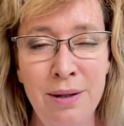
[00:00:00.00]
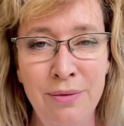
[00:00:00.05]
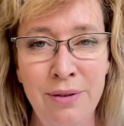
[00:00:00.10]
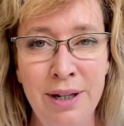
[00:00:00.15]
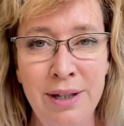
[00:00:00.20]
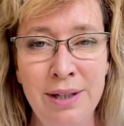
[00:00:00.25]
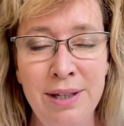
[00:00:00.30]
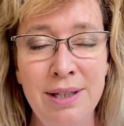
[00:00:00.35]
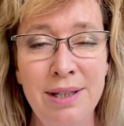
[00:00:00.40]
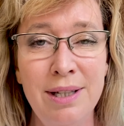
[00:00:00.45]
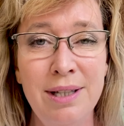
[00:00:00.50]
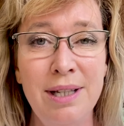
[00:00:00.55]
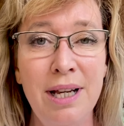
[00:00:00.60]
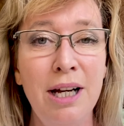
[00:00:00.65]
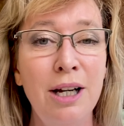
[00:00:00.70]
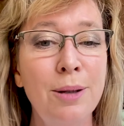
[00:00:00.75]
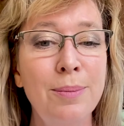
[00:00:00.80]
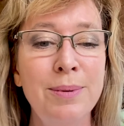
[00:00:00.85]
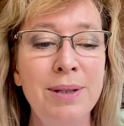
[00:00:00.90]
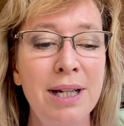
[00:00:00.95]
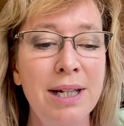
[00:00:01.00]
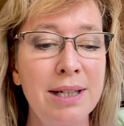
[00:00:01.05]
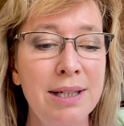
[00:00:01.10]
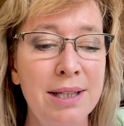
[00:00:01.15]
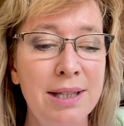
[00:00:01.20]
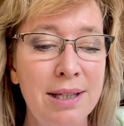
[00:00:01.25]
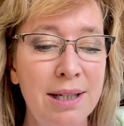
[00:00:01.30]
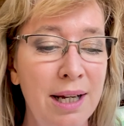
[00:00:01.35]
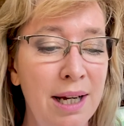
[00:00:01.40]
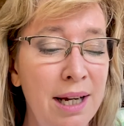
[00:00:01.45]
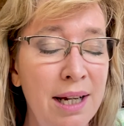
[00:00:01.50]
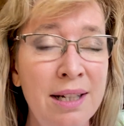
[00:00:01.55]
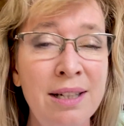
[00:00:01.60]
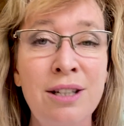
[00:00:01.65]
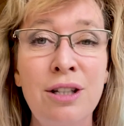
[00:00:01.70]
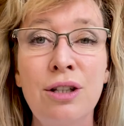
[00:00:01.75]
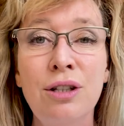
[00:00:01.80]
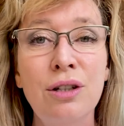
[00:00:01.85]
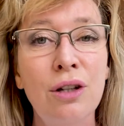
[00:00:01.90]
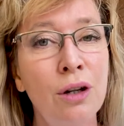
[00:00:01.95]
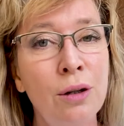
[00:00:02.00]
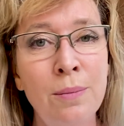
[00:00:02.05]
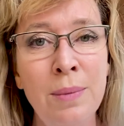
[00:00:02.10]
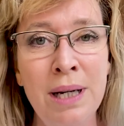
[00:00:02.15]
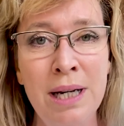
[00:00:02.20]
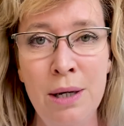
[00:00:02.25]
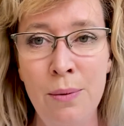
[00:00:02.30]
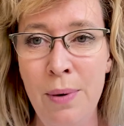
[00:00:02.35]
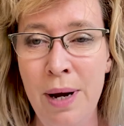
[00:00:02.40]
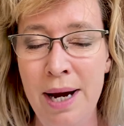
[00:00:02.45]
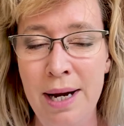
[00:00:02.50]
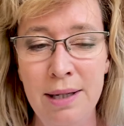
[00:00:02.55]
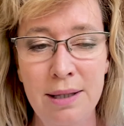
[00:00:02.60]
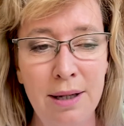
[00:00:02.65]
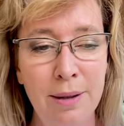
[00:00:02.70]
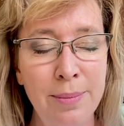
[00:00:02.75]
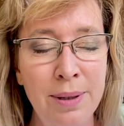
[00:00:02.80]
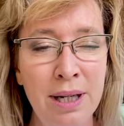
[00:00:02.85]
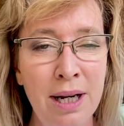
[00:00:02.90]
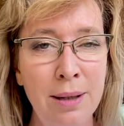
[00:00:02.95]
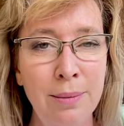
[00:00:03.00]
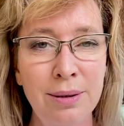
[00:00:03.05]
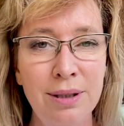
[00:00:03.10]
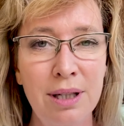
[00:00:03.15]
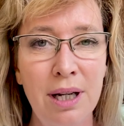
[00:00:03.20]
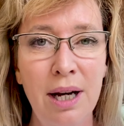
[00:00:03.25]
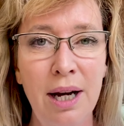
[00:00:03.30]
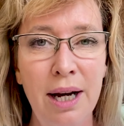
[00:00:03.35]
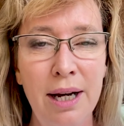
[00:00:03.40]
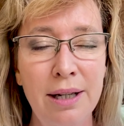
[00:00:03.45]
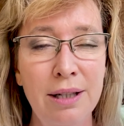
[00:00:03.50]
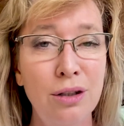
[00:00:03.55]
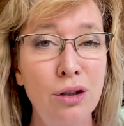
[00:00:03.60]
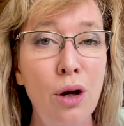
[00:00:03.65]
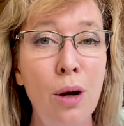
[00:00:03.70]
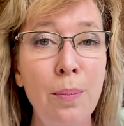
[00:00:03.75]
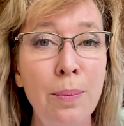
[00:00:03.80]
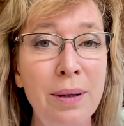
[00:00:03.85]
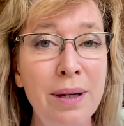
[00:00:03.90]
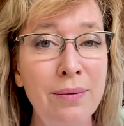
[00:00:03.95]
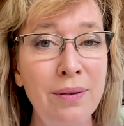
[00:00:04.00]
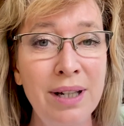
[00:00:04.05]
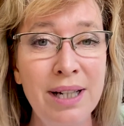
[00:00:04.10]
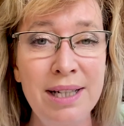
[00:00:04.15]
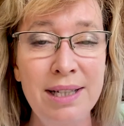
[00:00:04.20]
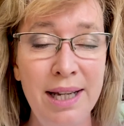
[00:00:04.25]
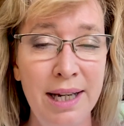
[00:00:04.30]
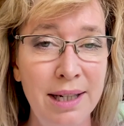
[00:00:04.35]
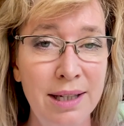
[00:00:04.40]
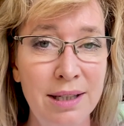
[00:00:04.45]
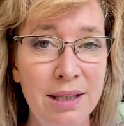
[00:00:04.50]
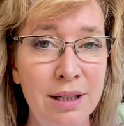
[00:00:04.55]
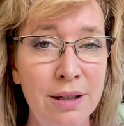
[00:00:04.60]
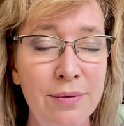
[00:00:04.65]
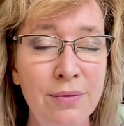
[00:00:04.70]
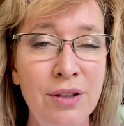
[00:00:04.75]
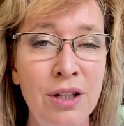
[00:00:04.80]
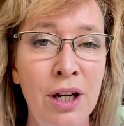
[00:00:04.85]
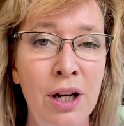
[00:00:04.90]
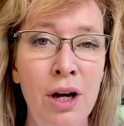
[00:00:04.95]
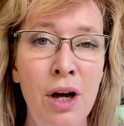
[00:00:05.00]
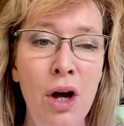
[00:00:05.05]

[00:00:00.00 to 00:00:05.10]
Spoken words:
founders has helped us in so many ways. I've been able to hire top-level executives.